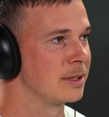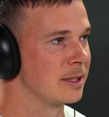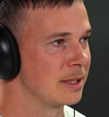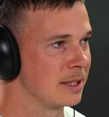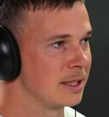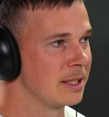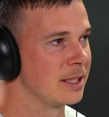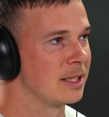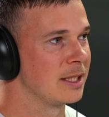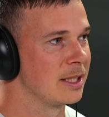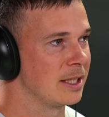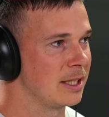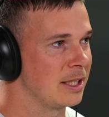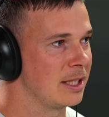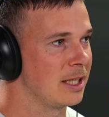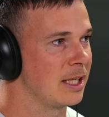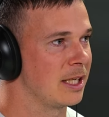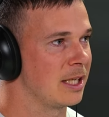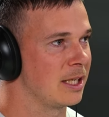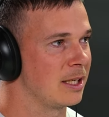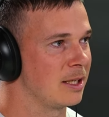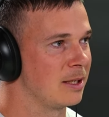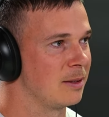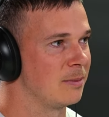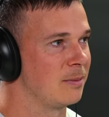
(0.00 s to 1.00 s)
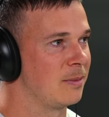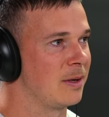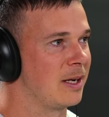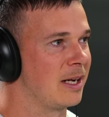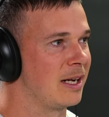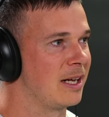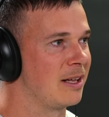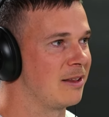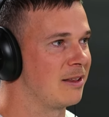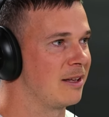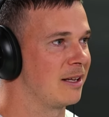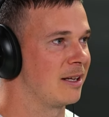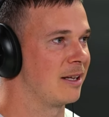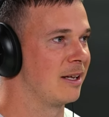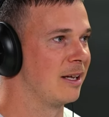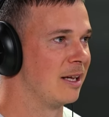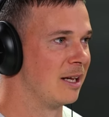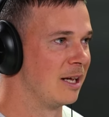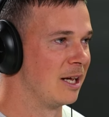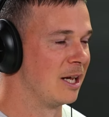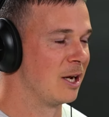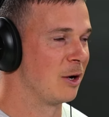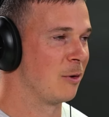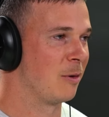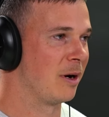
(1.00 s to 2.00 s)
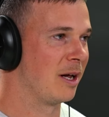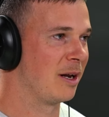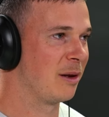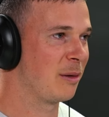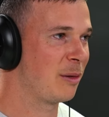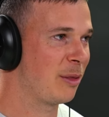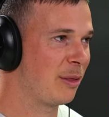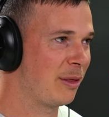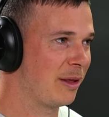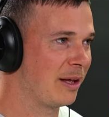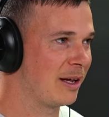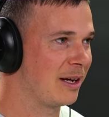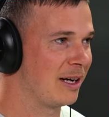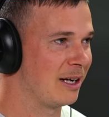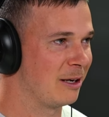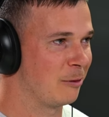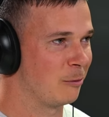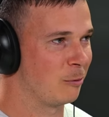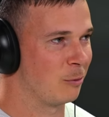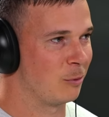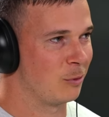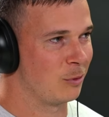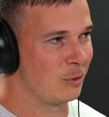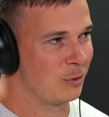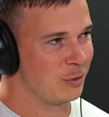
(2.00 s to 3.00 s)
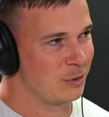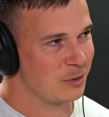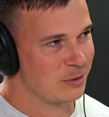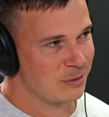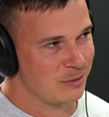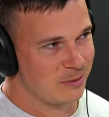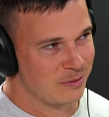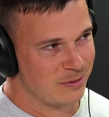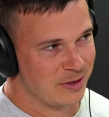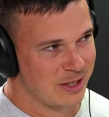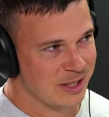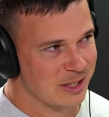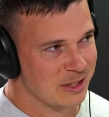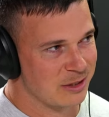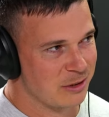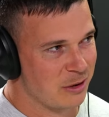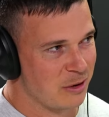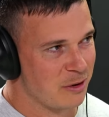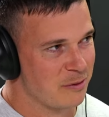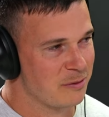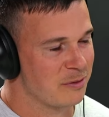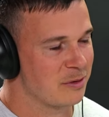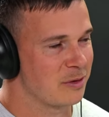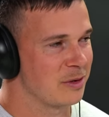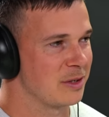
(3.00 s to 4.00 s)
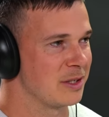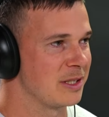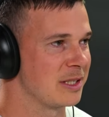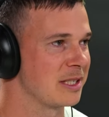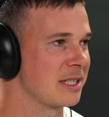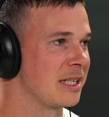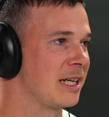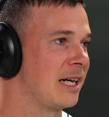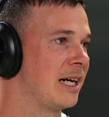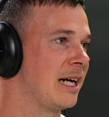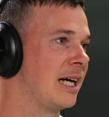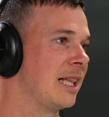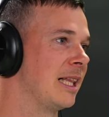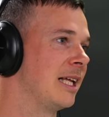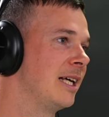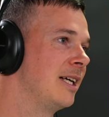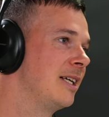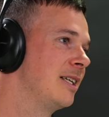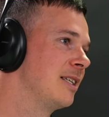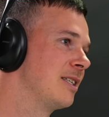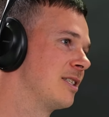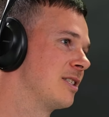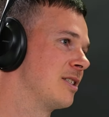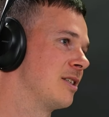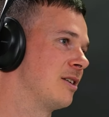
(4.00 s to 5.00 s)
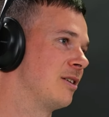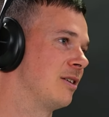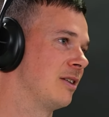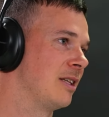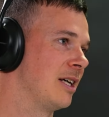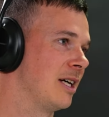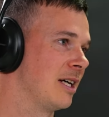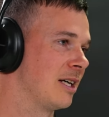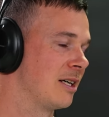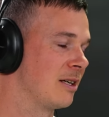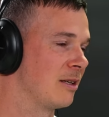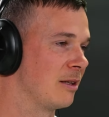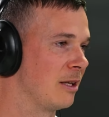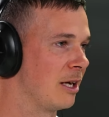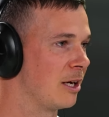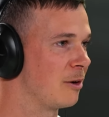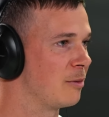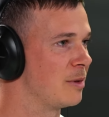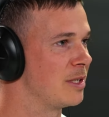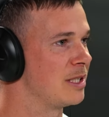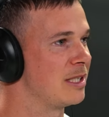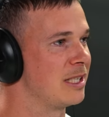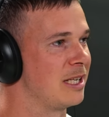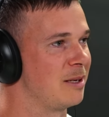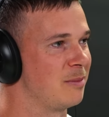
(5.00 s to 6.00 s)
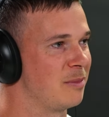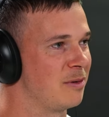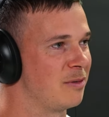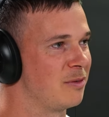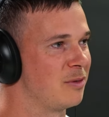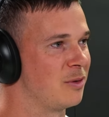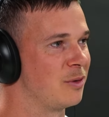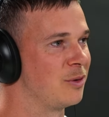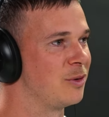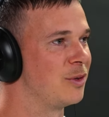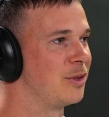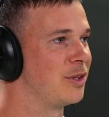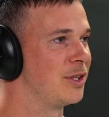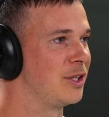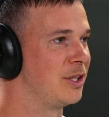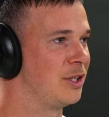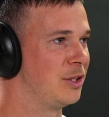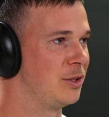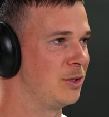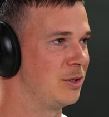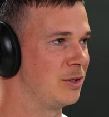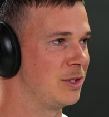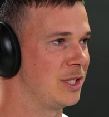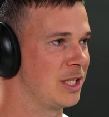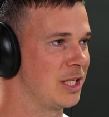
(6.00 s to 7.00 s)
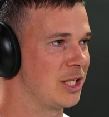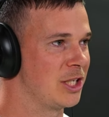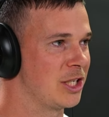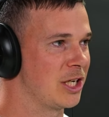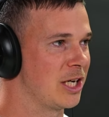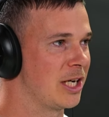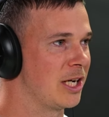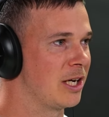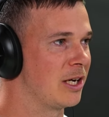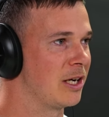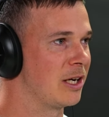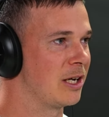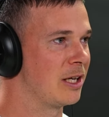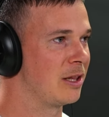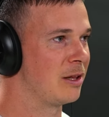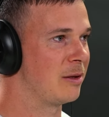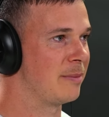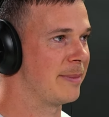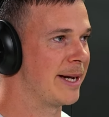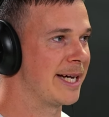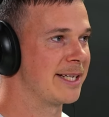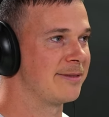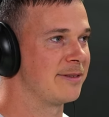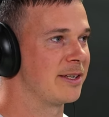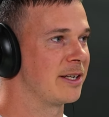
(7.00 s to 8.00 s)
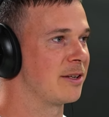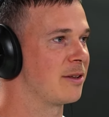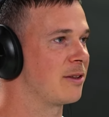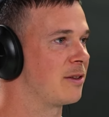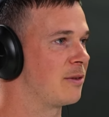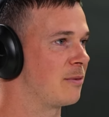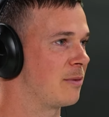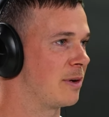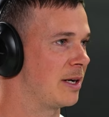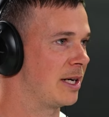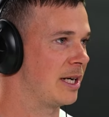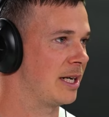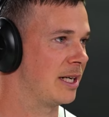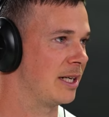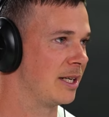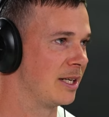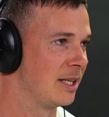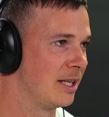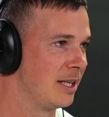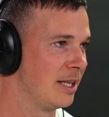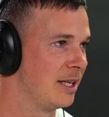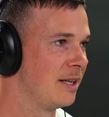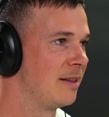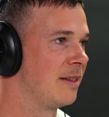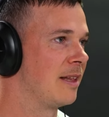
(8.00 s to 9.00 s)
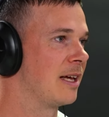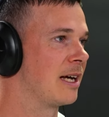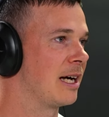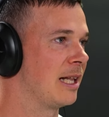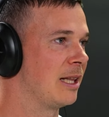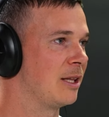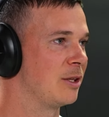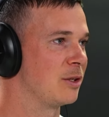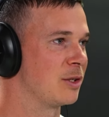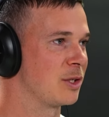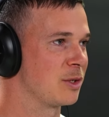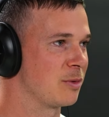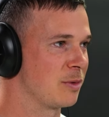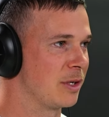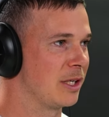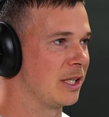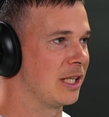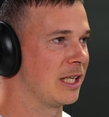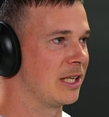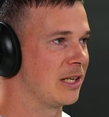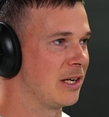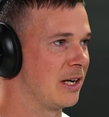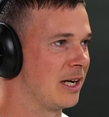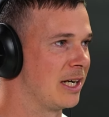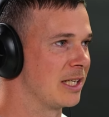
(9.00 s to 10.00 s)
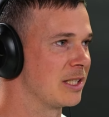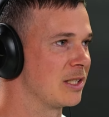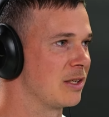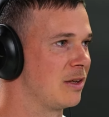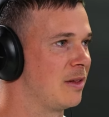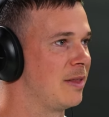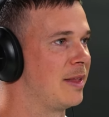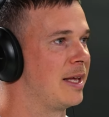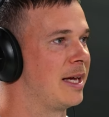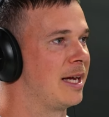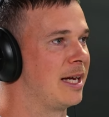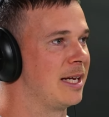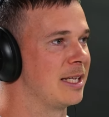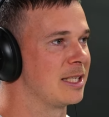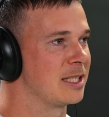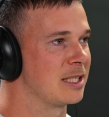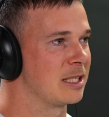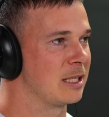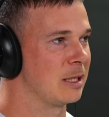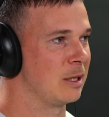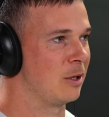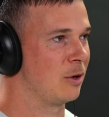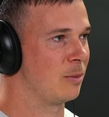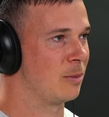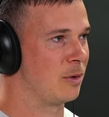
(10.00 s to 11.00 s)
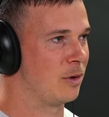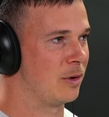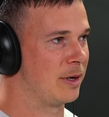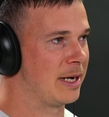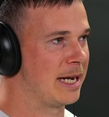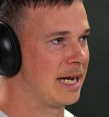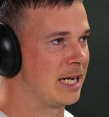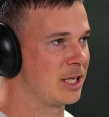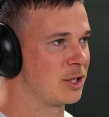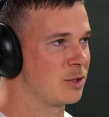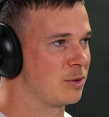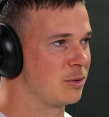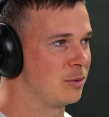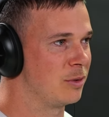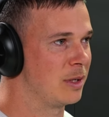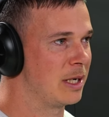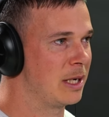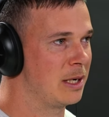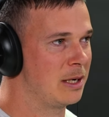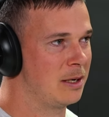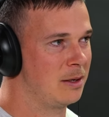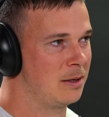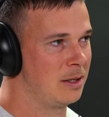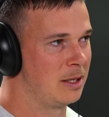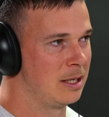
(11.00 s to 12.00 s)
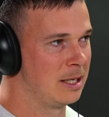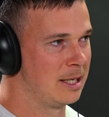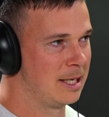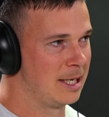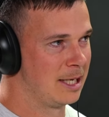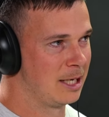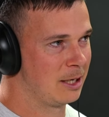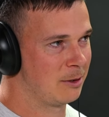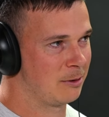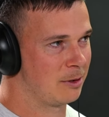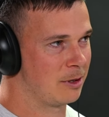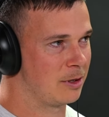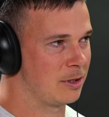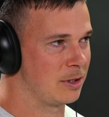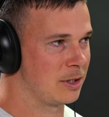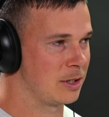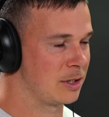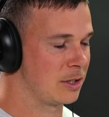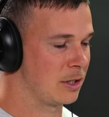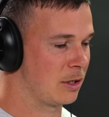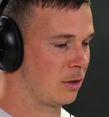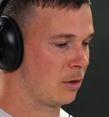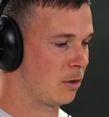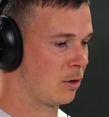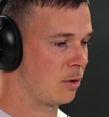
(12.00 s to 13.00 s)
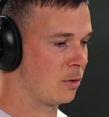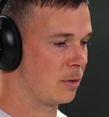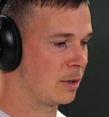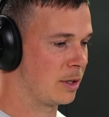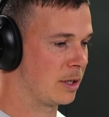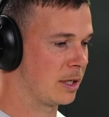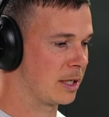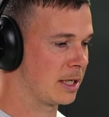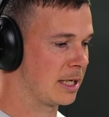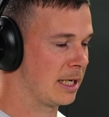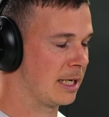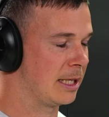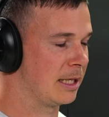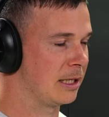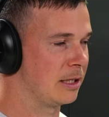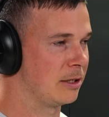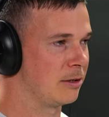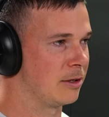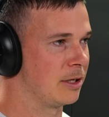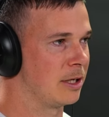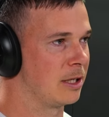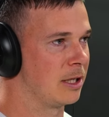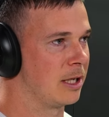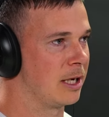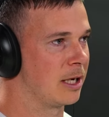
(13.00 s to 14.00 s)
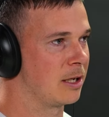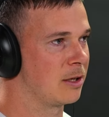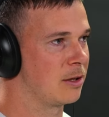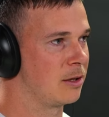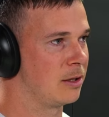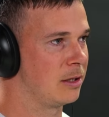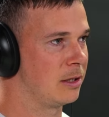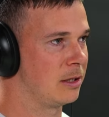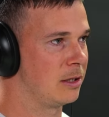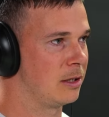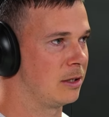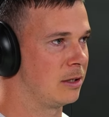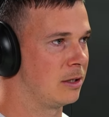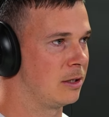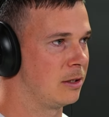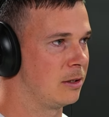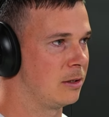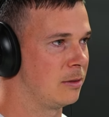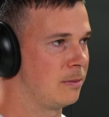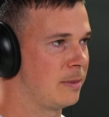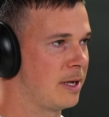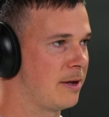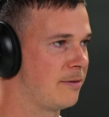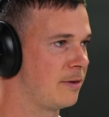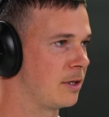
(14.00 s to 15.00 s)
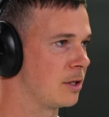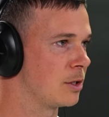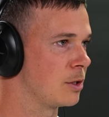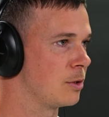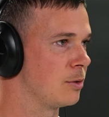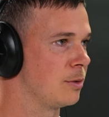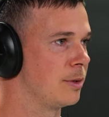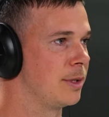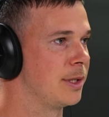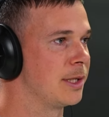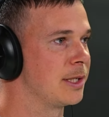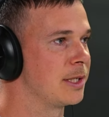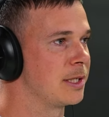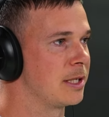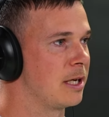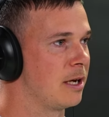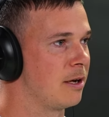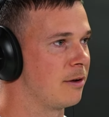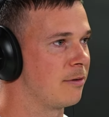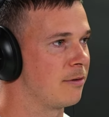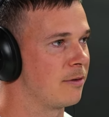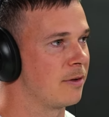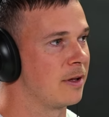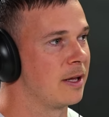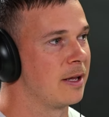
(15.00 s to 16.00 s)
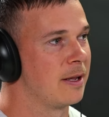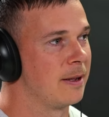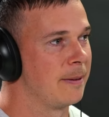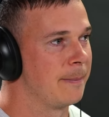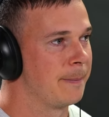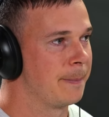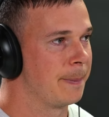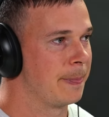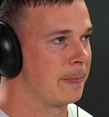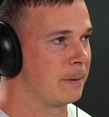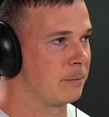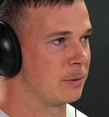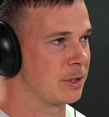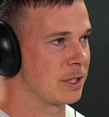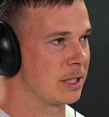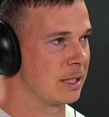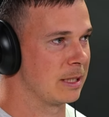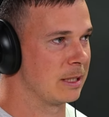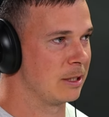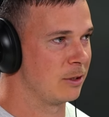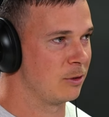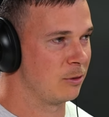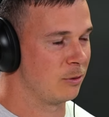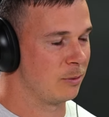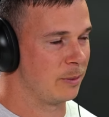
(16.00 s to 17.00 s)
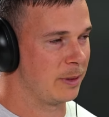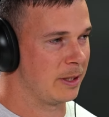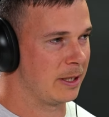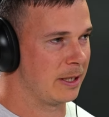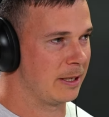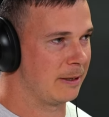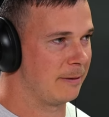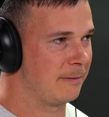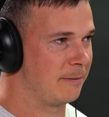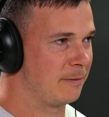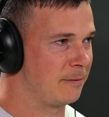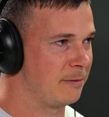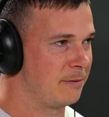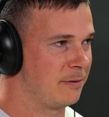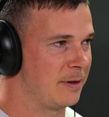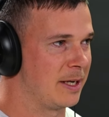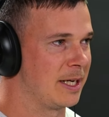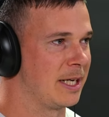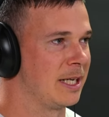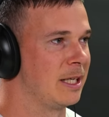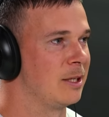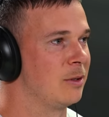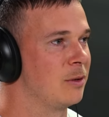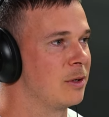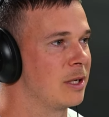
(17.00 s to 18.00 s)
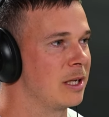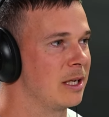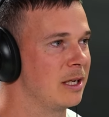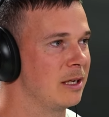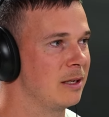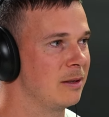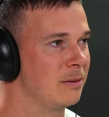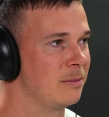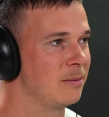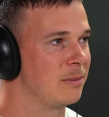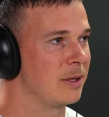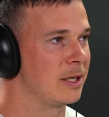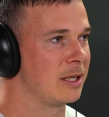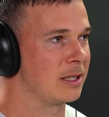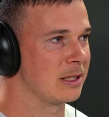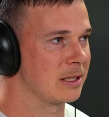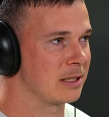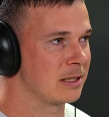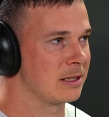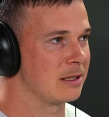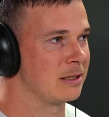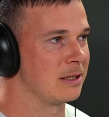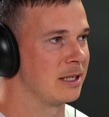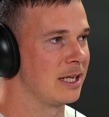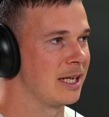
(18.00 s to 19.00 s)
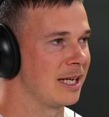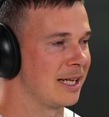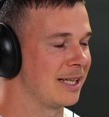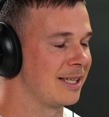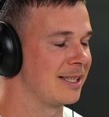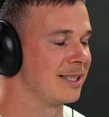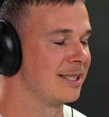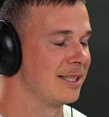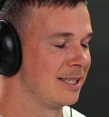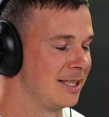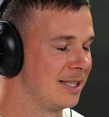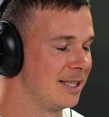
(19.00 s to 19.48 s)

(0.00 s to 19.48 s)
Yeah. Exactly. Yeah, but I think one thing I would fuss over is color. So like like yeah. we said before, the new DJI, the Mavic Three, yeah, the color's really nice on that. It's a lot more natural now, mm-hmm. whereas the older color in like the Mavic Two and stuff yeah. was a little bit funny looking. But yeah. it's yeah,